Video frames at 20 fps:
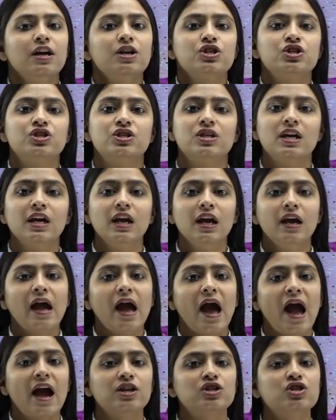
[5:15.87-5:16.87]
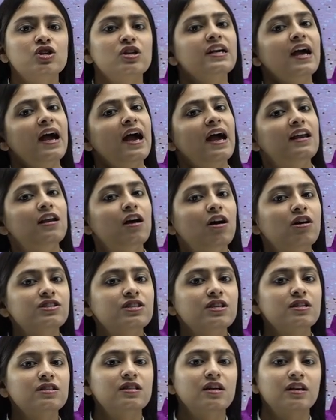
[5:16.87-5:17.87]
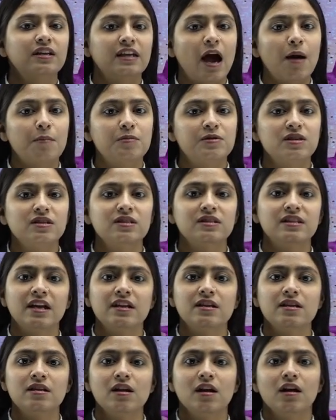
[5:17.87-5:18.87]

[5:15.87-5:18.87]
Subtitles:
she actually alerted the captain that